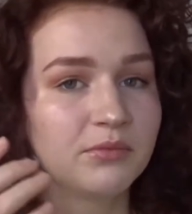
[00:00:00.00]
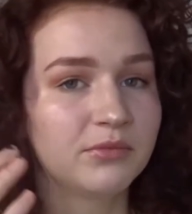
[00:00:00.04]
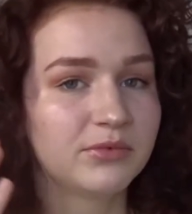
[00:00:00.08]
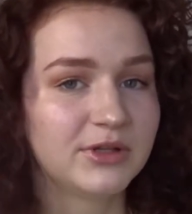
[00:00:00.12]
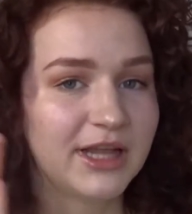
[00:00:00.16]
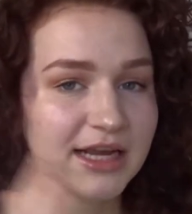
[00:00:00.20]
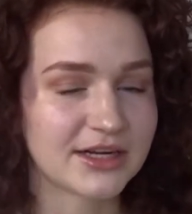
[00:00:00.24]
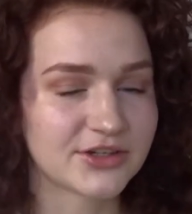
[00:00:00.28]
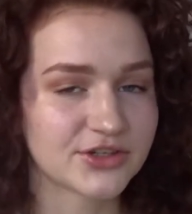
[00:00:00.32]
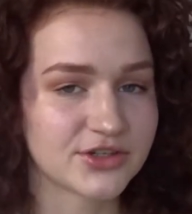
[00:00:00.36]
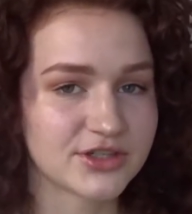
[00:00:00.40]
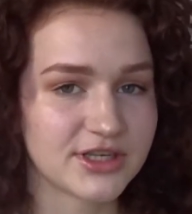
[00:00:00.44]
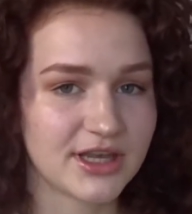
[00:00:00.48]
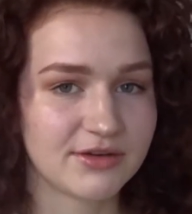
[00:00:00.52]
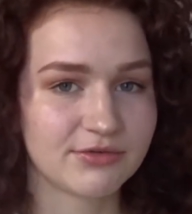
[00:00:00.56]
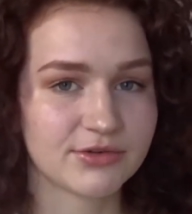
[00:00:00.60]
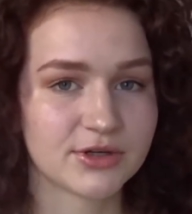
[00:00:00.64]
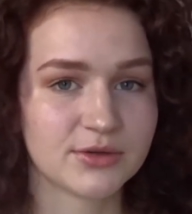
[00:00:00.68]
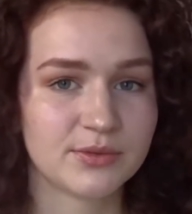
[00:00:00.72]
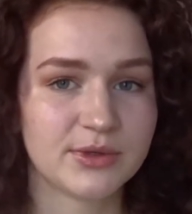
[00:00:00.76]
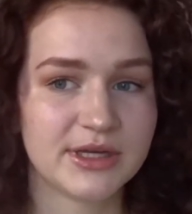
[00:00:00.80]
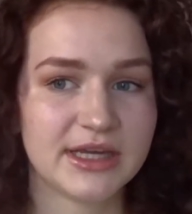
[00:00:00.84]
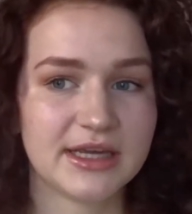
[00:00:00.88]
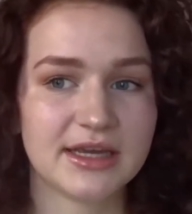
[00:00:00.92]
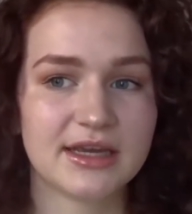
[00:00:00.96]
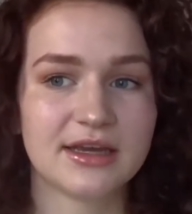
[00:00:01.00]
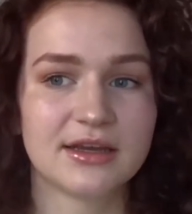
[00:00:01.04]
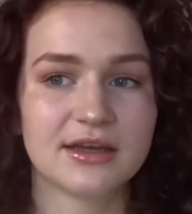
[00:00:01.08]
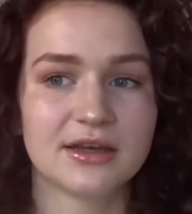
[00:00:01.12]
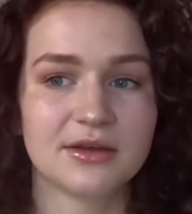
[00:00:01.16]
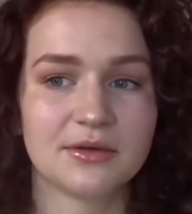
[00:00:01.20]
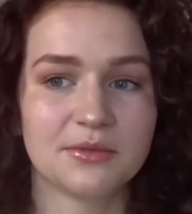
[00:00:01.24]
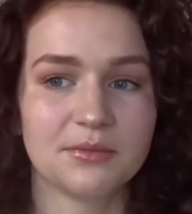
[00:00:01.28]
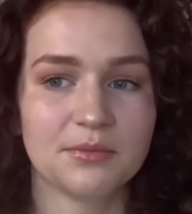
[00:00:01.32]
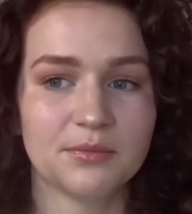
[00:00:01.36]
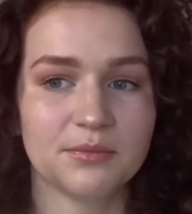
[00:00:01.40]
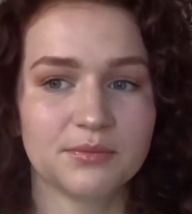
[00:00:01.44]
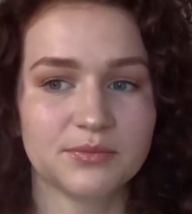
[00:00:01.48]
lectures every week,
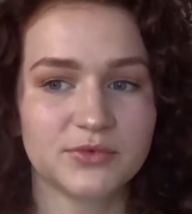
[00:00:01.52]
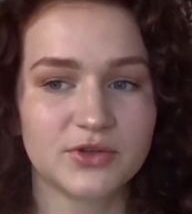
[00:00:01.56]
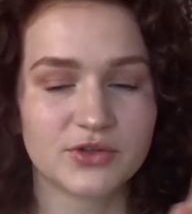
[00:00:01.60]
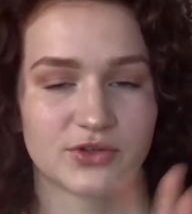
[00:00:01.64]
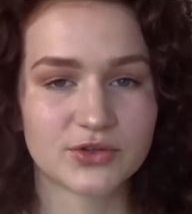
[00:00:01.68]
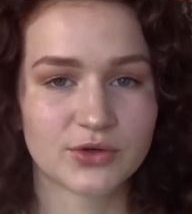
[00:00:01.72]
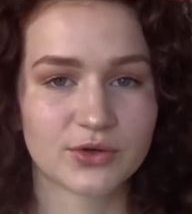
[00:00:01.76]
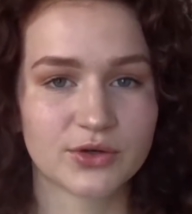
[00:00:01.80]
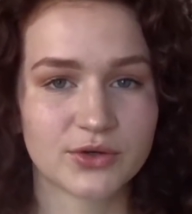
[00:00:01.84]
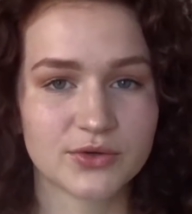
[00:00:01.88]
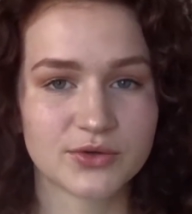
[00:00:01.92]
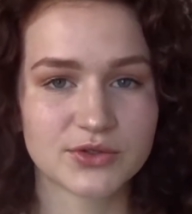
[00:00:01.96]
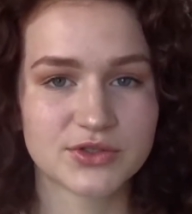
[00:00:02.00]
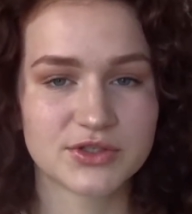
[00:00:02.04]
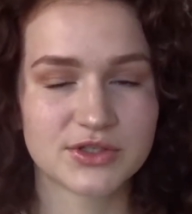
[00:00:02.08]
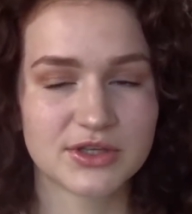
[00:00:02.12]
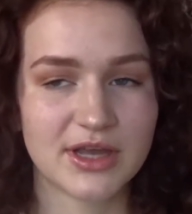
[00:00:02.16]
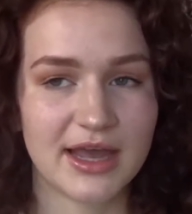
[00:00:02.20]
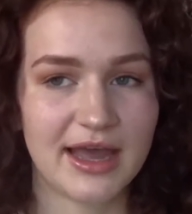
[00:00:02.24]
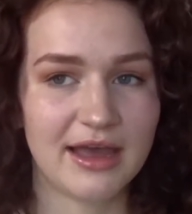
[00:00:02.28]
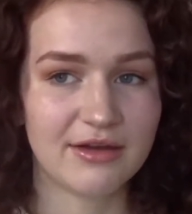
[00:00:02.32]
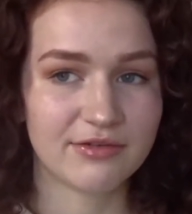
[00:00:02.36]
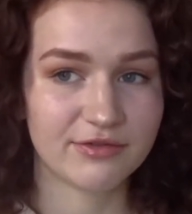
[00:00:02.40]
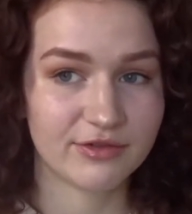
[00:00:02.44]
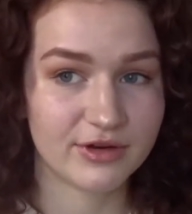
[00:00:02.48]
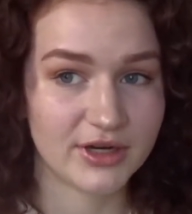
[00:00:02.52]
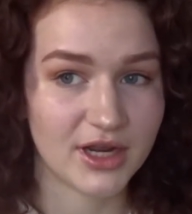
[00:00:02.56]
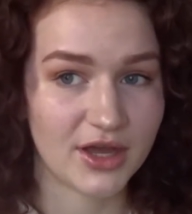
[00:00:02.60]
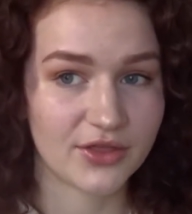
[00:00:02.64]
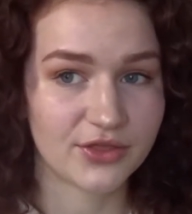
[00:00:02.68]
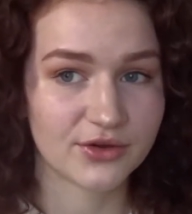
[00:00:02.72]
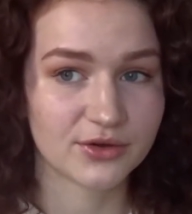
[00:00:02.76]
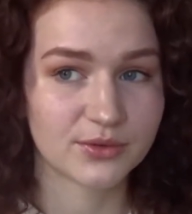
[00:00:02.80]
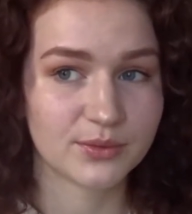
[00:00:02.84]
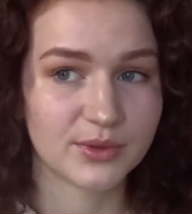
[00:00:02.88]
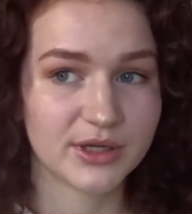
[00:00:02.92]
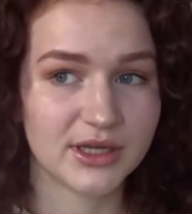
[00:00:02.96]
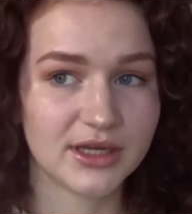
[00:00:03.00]
tutorials every
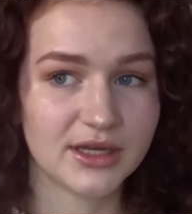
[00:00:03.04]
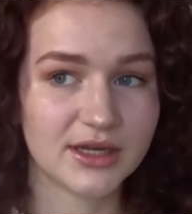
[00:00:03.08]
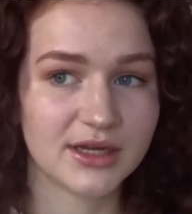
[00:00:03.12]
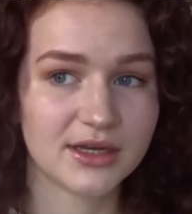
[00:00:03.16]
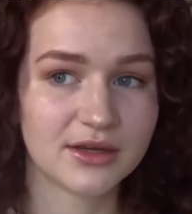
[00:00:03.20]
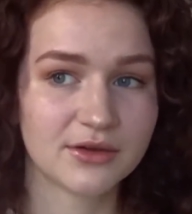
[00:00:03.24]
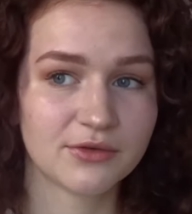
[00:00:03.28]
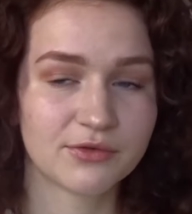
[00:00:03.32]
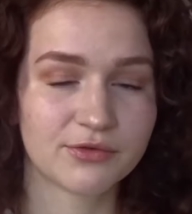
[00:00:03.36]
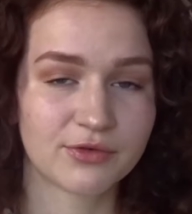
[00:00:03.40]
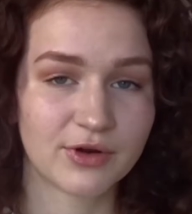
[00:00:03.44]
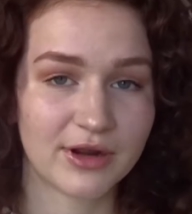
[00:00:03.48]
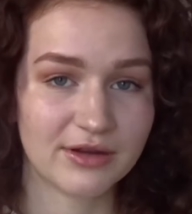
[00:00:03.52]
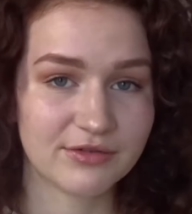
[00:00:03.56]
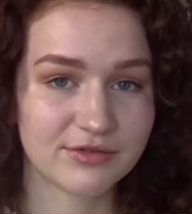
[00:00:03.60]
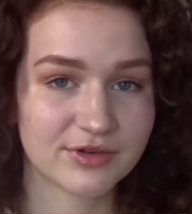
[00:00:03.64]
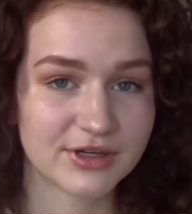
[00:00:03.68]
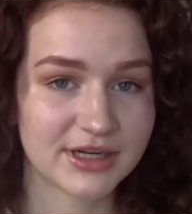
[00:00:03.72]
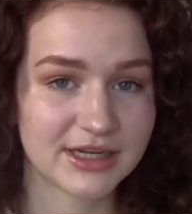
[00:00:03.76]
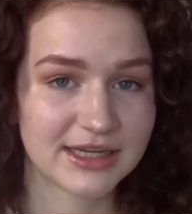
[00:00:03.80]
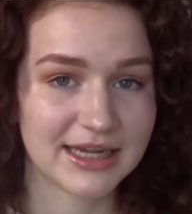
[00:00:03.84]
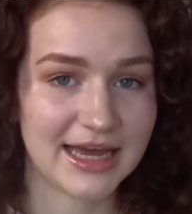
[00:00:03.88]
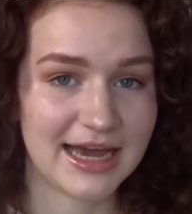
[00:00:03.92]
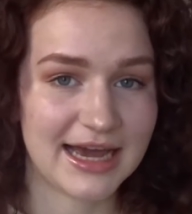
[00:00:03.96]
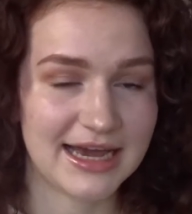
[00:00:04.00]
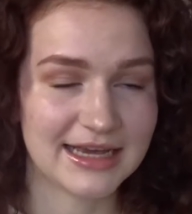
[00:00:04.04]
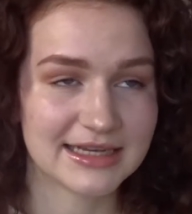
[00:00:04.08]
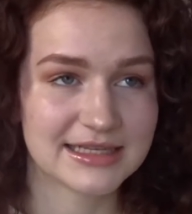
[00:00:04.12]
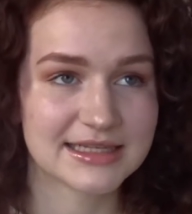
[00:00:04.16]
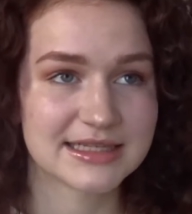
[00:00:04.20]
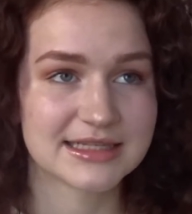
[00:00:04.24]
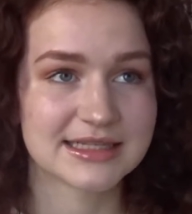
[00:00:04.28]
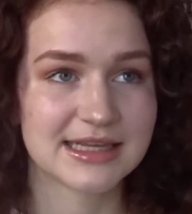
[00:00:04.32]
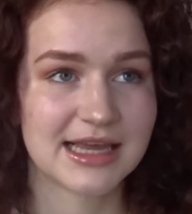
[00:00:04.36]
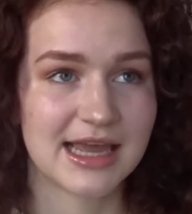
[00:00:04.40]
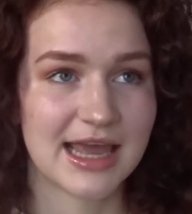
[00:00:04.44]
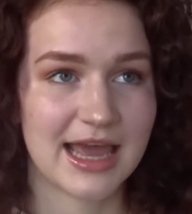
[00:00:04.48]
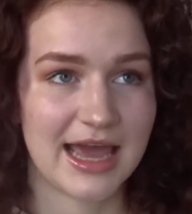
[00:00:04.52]
other week for every
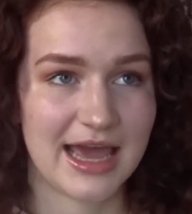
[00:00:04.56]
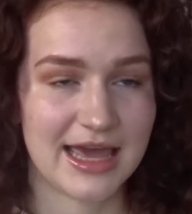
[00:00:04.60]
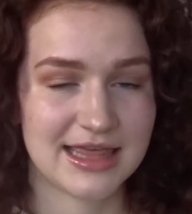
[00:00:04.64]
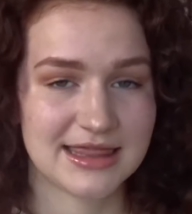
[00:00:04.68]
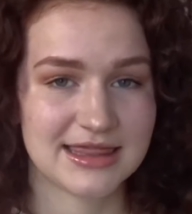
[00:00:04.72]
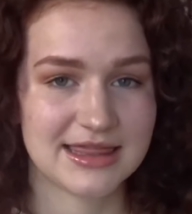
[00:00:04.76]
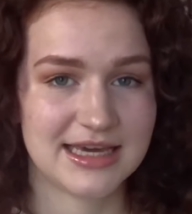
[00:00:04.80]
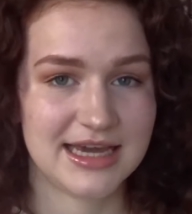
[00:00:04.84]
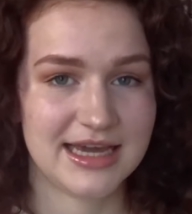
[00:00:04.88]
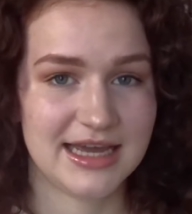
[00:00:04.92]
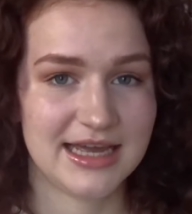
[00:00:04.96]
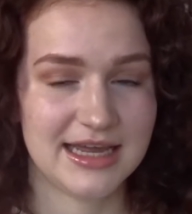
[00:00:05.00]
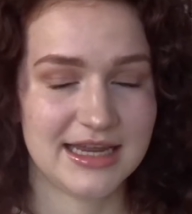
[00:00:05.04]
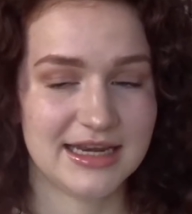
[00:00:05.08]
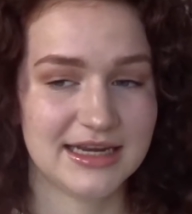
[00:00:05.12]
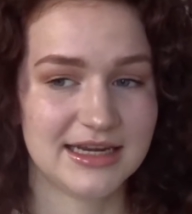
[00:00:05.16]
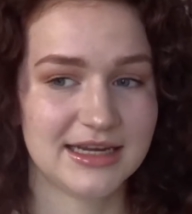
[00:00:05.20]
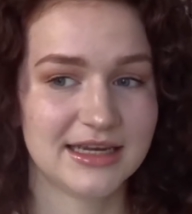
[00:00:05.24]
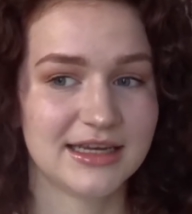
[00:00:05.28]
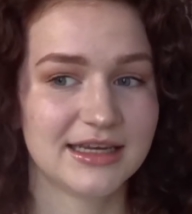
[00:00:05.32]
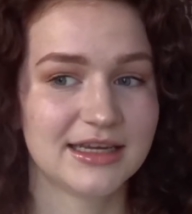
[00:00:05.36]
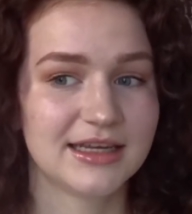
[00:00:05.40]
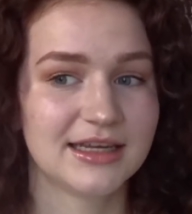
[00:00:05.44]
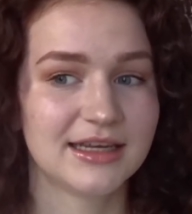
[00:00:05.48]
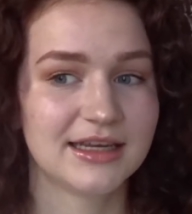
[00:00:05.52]
class, and then